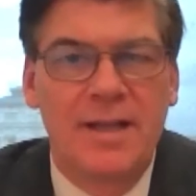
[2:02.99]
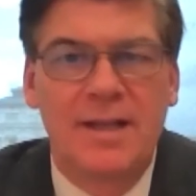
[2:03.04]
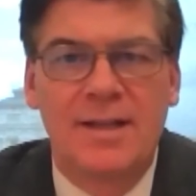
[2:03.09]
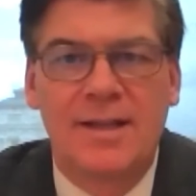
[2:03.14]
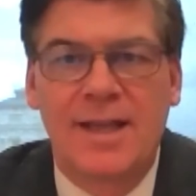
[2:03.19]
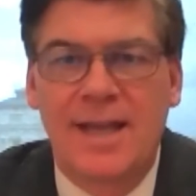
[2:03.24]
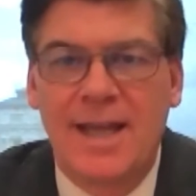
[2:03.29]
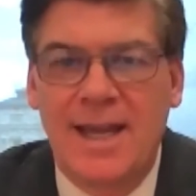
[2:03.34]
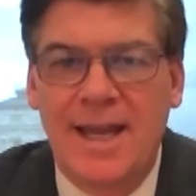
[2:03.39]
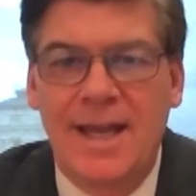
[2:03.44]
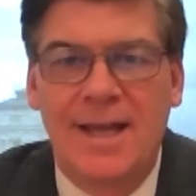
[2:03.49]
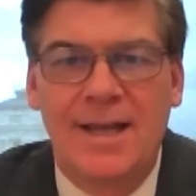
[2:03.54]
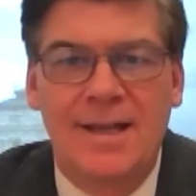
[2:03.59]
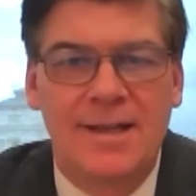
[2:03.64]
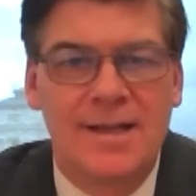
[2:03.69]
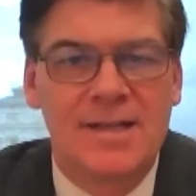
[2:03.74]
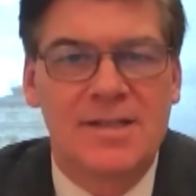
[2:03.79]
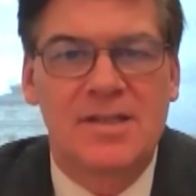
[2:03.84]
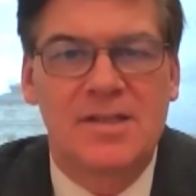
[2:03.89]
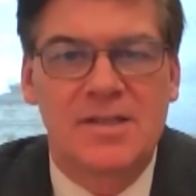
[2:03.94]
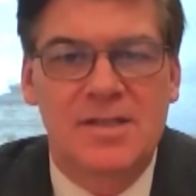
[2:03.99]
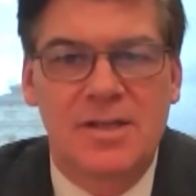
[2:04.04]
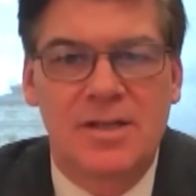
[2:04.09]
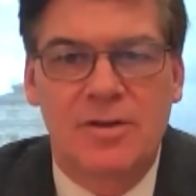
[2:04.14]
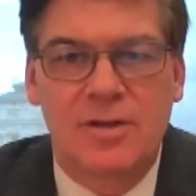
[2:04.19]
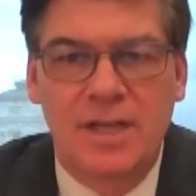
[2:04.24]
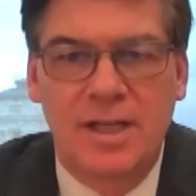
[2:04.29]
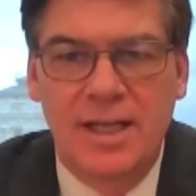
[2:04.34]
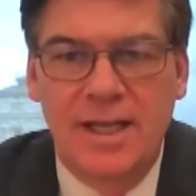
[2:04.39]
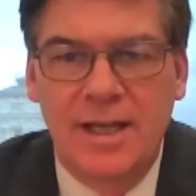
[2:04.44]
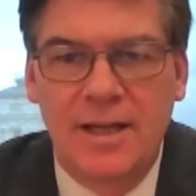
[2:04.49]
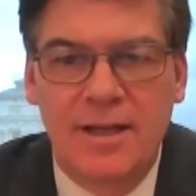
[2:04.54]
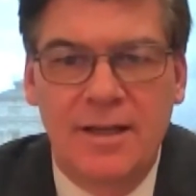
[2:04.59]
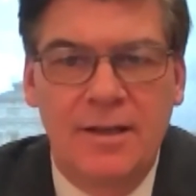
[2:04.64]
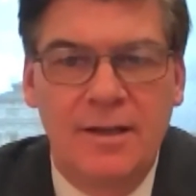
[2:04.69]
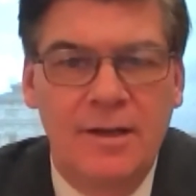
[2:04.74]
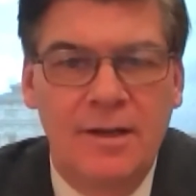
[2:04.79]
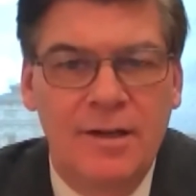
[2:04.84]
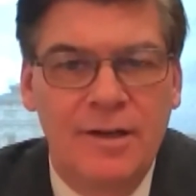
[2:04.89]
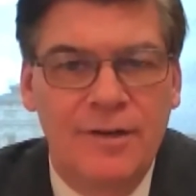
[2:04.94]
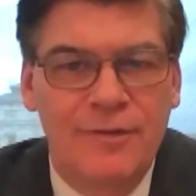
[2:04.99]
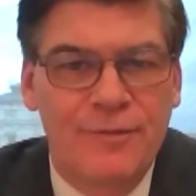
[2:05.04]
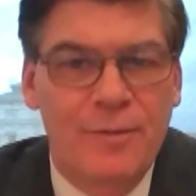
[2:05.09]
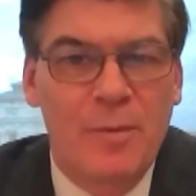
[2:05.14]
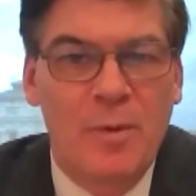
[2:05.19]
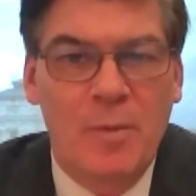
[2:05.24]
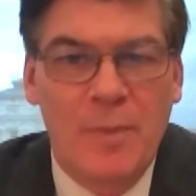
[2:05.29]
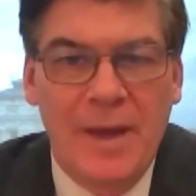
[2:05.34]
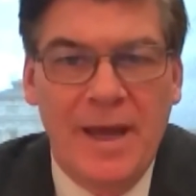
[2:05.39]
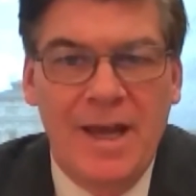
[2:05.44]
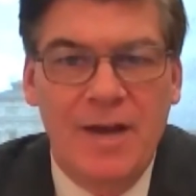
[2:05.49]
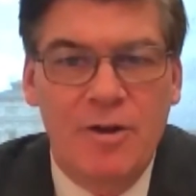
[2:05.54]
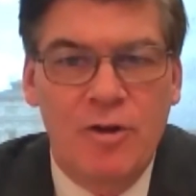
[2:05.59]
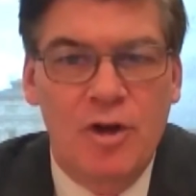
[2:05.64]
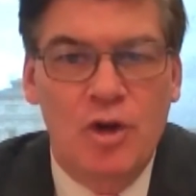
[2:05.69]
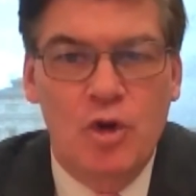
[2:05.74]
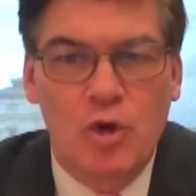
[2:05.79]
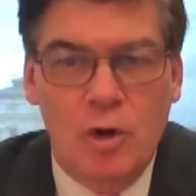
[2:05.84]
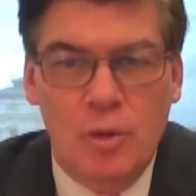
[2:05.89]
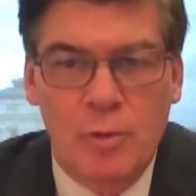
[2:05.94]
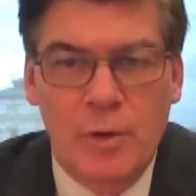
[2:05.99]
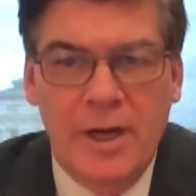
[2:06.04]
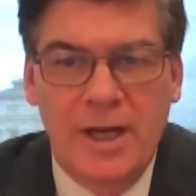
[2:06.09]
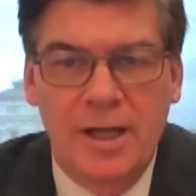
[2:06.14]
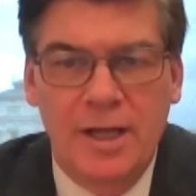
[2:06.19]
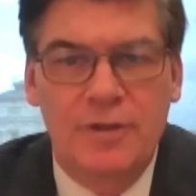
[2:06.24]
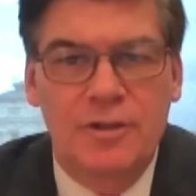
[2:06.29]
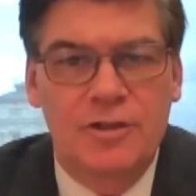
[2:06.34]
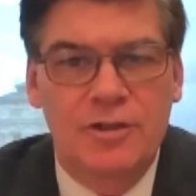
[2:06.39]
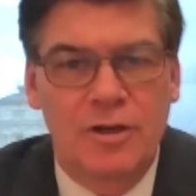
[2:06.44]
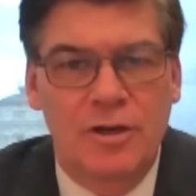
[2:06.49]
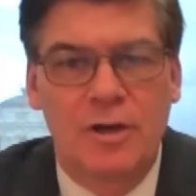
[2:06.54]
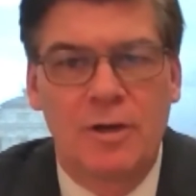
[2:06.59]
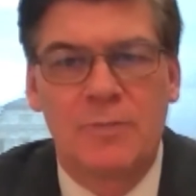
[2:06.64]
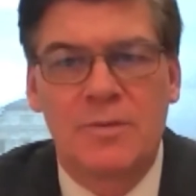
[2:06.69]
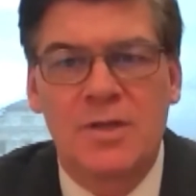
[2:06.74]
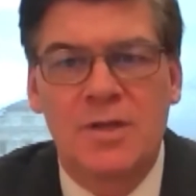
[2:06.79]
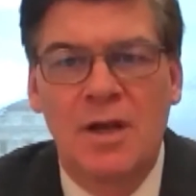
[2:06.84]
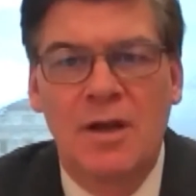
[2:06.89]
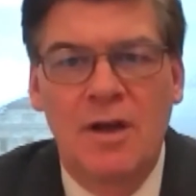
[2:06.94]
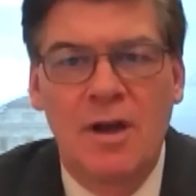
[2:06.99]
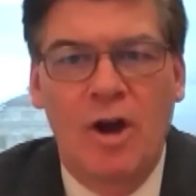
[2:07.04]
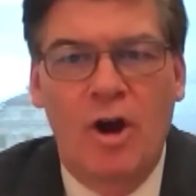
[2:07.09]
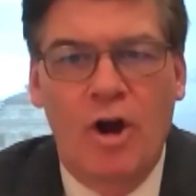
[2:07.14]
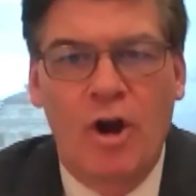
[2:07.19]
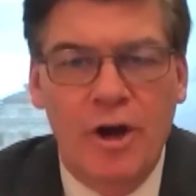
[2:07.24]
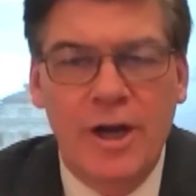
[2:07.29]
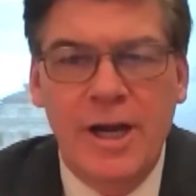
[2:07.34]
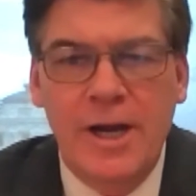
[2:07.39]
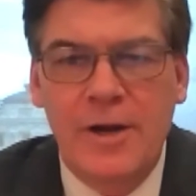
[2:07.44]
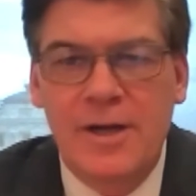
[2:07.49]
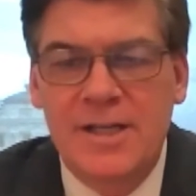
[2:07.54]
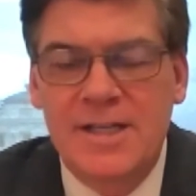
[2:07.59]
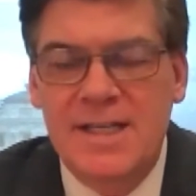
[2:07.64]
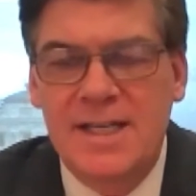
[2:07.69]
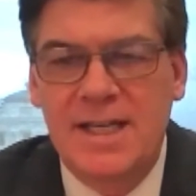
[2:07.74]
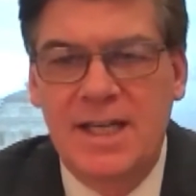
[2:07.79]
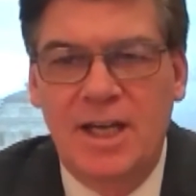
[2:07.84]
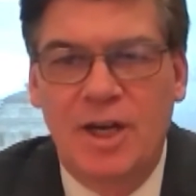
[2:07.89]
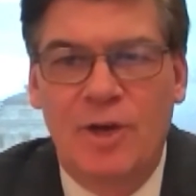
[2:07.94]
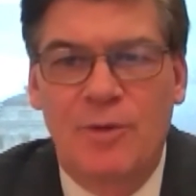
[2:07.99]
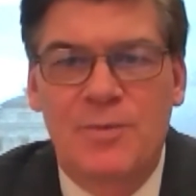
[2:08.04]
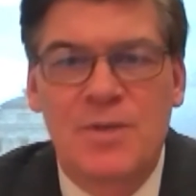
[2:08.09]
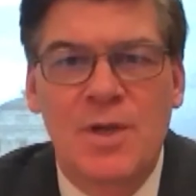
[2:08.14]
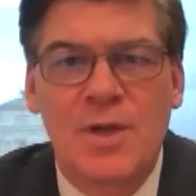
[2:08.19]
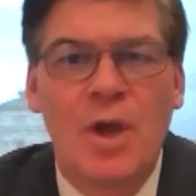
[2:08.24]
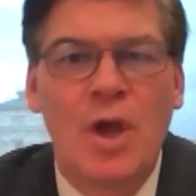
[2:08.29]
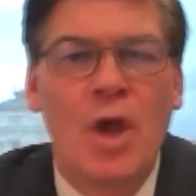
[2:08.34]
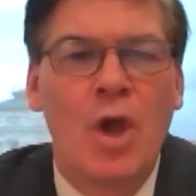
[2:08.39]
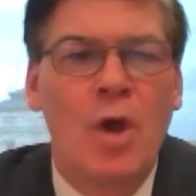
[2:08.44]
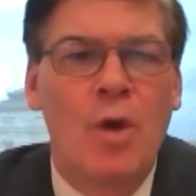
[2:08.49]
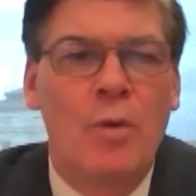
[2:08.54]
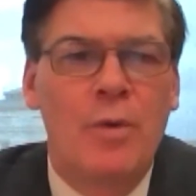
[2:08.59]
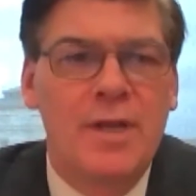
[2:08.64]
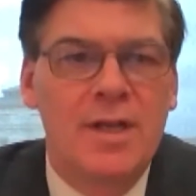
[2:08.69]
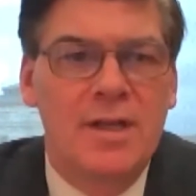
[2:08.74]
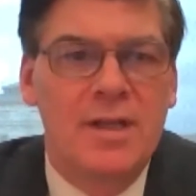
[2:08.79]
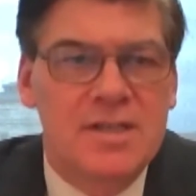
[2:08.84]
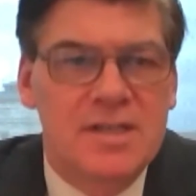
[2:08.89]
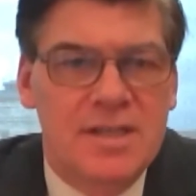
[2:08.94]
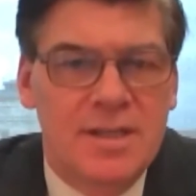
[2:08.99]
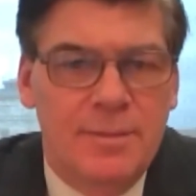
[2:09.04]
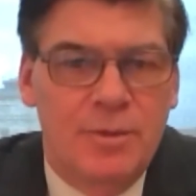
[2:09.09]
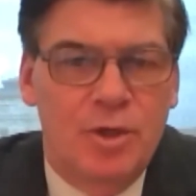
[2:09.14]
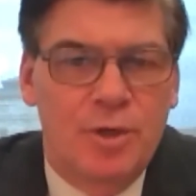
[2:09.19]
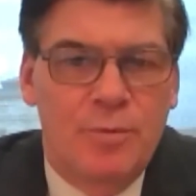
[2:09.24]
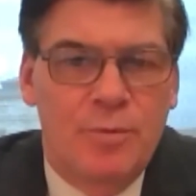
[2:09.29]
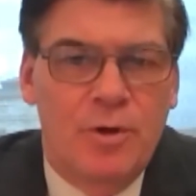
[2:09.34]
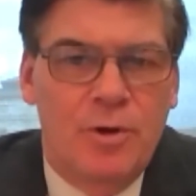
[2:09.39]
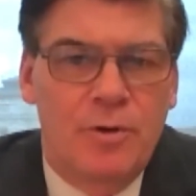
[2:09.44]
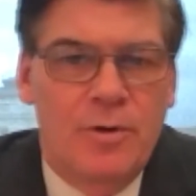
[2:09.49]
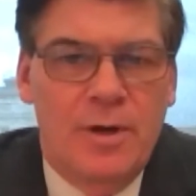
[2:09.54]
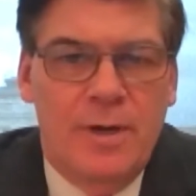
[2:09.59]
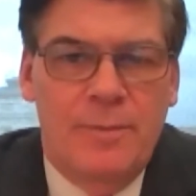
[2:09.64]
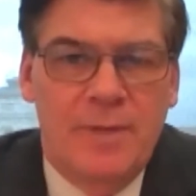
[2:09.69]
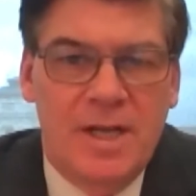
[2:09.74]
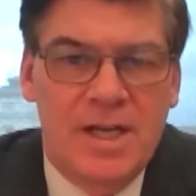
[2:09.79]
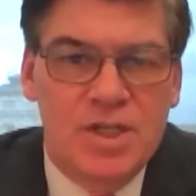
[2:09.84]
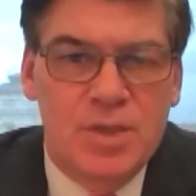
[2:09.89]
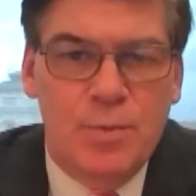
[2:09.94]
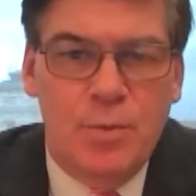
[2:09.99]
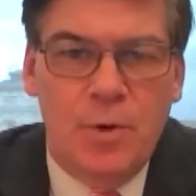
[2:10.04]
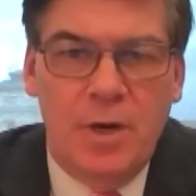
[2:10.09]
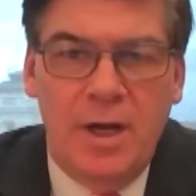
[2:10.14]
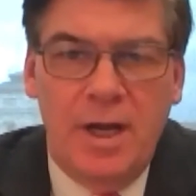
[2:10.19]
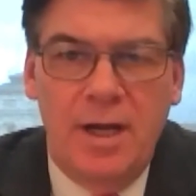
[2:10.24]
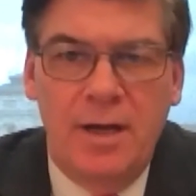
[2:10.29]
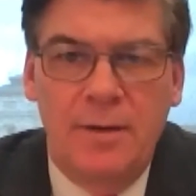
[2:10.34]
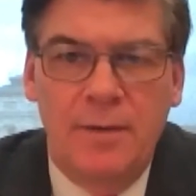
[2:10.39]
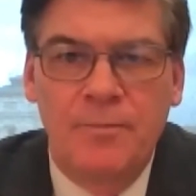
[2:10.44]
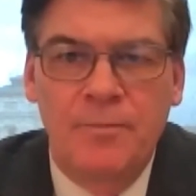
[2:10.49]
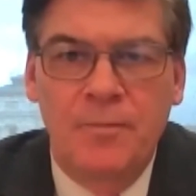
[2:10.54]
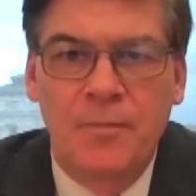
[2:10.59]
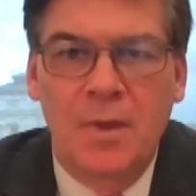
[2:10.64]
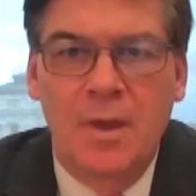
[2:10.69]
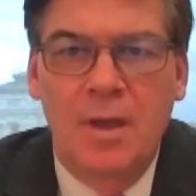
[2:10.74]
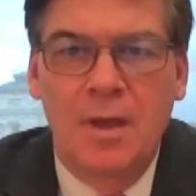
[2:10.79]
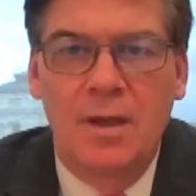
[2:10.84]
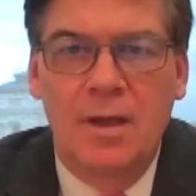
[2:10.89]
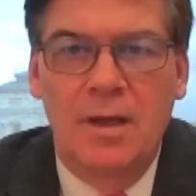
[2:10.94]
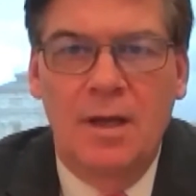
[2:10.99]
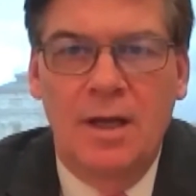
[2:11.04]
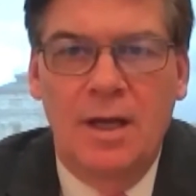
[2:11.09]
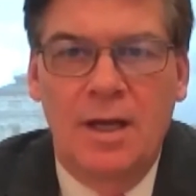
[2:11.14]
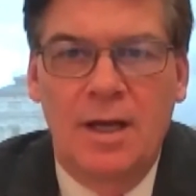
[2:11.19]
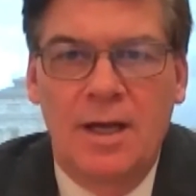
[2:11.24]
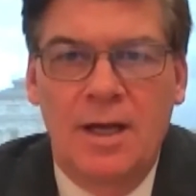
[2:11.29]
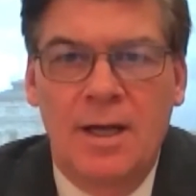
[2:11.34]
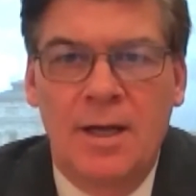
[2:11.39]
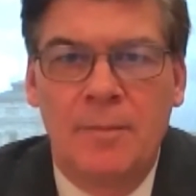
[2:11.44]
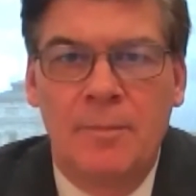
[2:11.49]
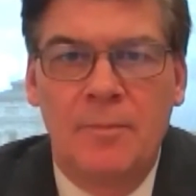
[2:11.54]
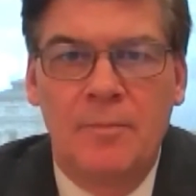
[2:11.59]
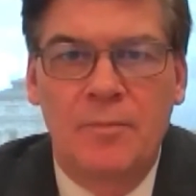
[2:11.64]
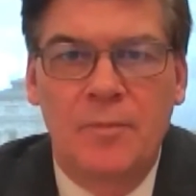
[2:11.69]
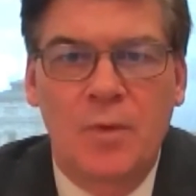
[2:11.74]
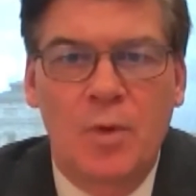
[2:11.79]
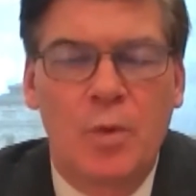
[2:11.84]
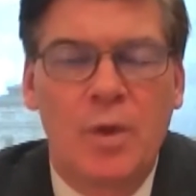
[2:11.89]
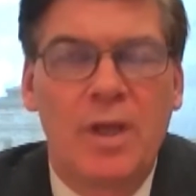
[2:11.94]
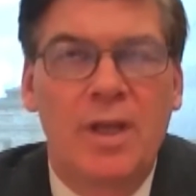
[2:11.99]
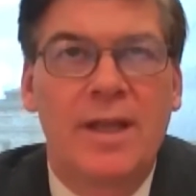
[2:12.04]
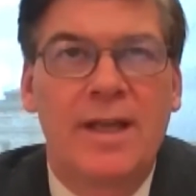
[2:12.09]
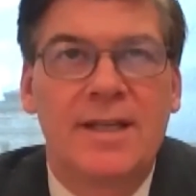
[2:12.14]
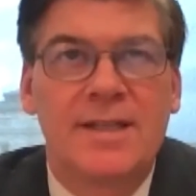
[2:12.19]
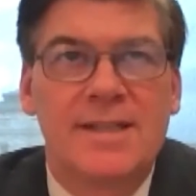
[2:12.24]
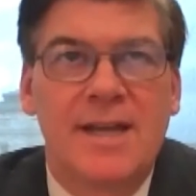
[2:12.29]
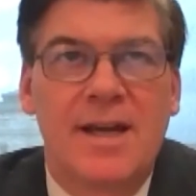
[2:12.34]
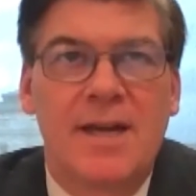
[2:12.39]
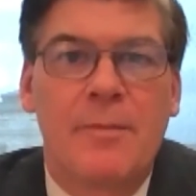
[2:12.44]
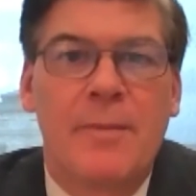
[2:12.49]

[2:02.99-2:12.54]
that they can't necessarily get it from a bank on regular terms, our guarantee helps. We did a similar program last spring. We lent out